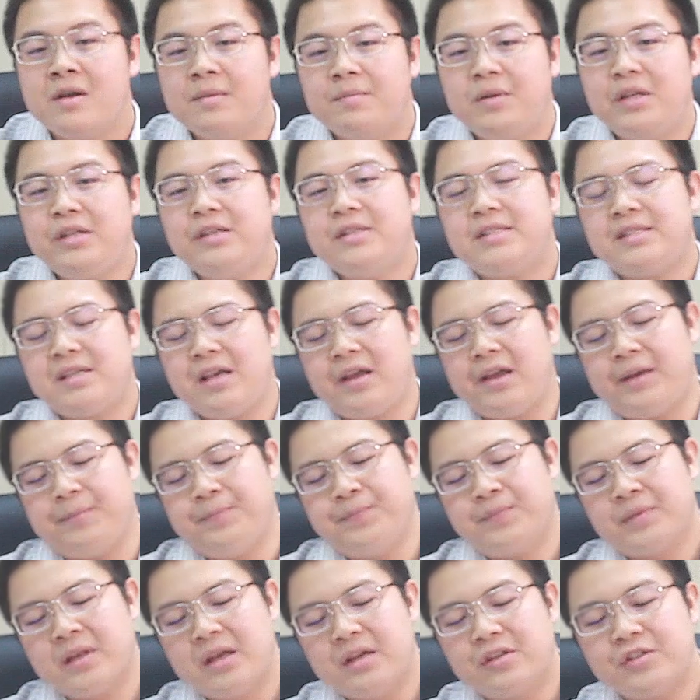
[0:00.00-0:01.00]
But you see,
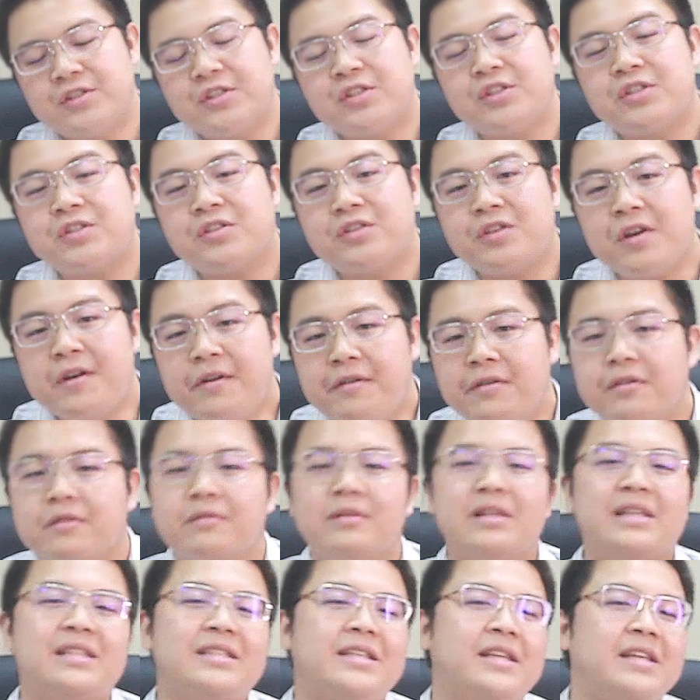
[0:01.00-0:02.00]

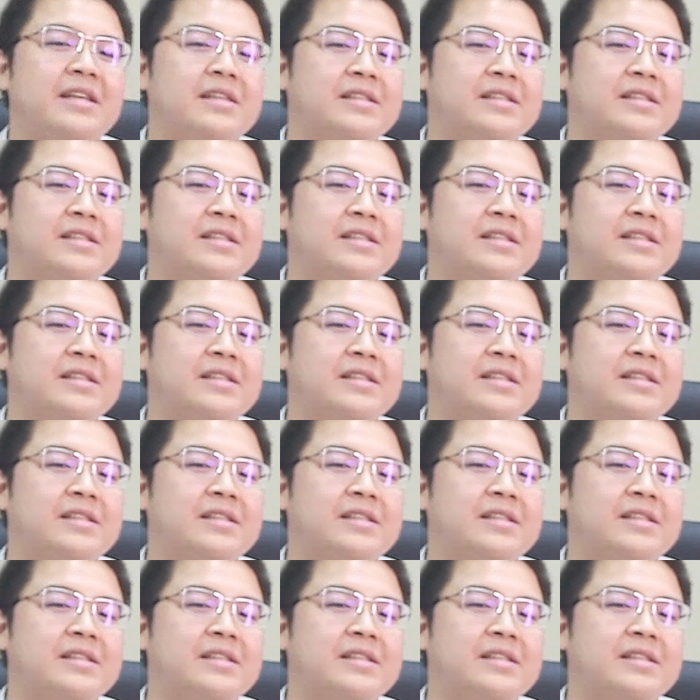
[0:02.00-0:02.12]
sterility